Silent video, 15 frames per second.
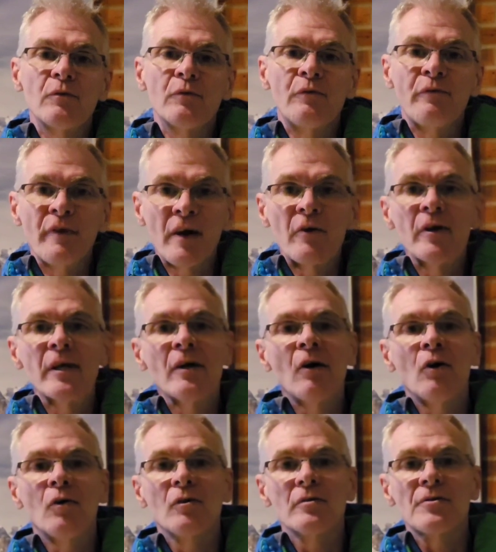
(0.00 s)
very
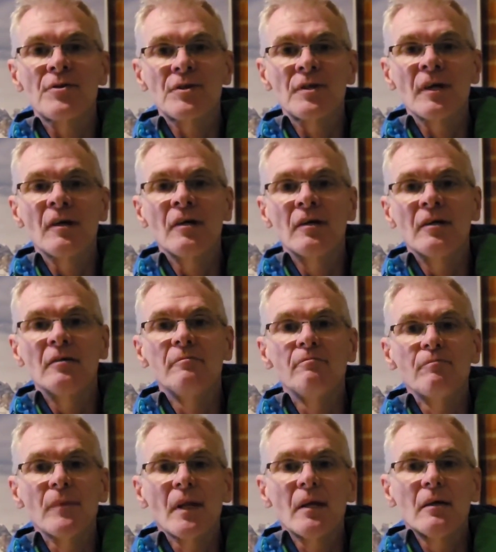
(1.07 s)
hot star
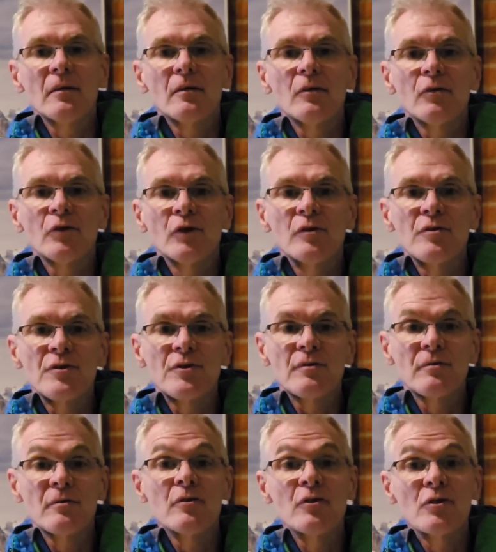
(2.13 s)
that's
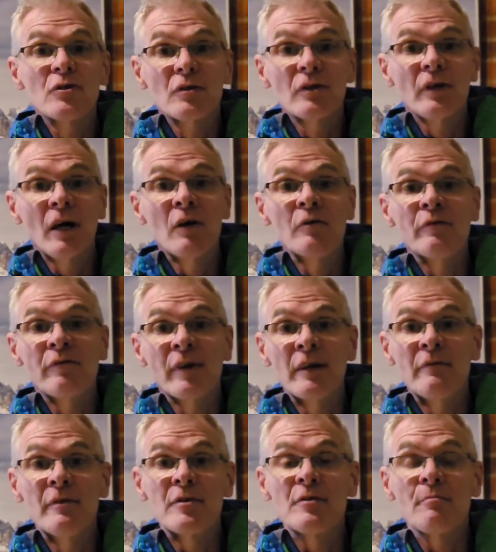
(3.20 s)
hopefully
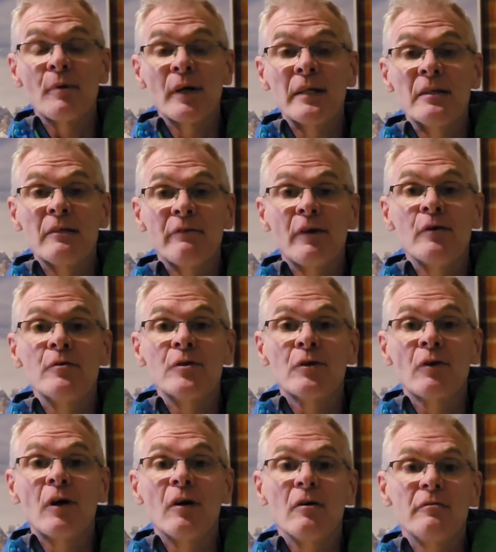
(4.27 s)
visible in the
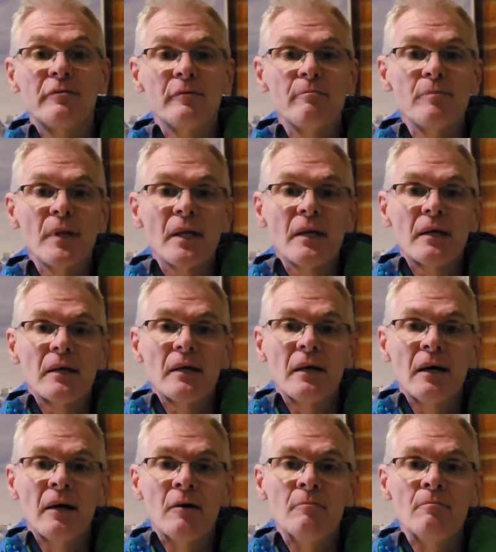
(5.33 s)
photograph
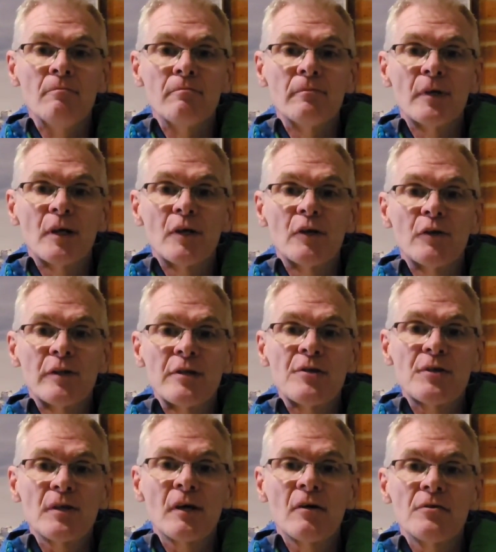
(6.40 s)
um, this
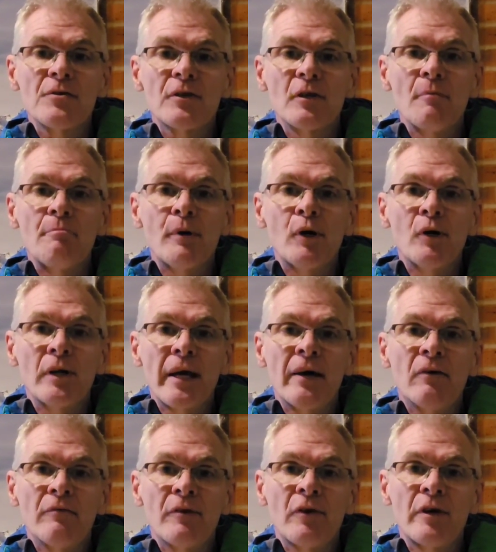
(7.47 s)
star's going to burn
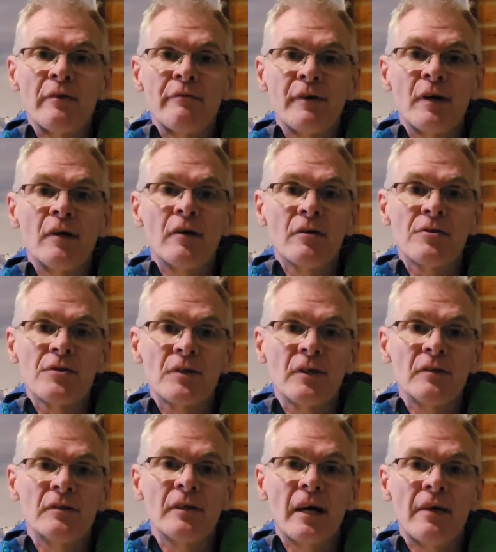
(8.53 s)
out very fast
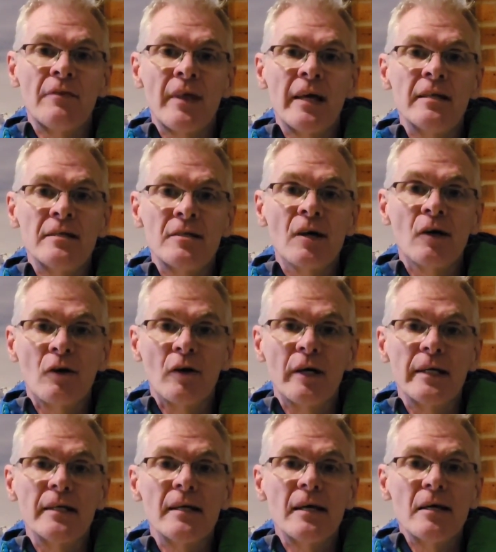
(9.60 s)
and, and then
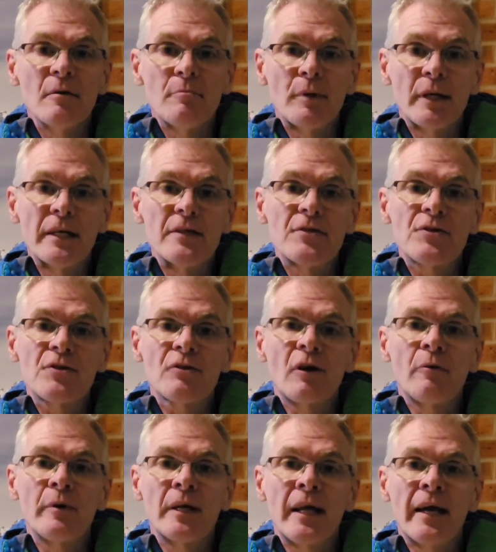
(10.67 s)
die but it's
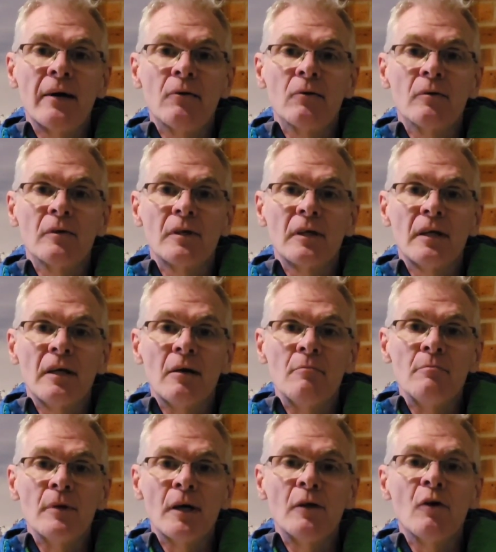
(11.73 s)
throwing out
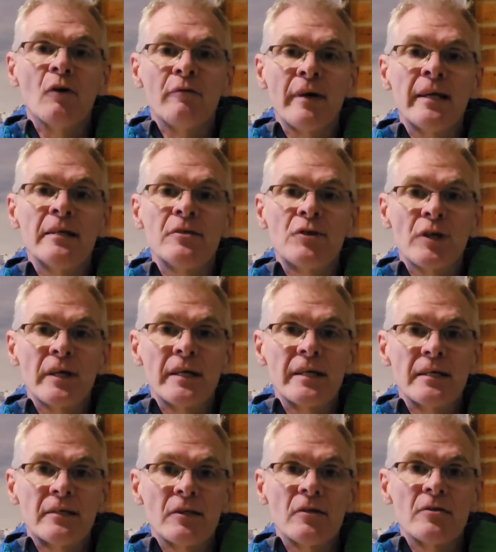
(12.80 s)
um, a lot of
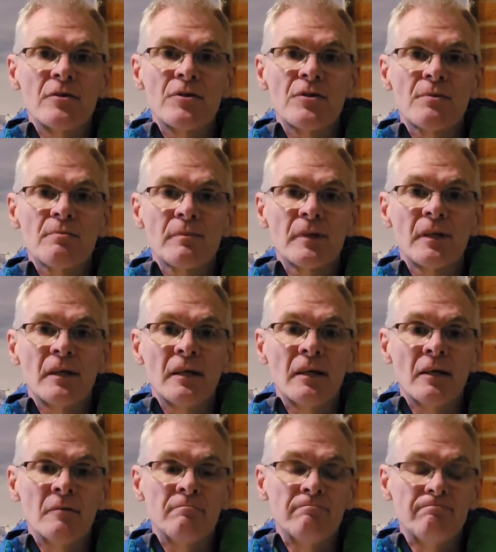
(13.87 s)
energy that's uh,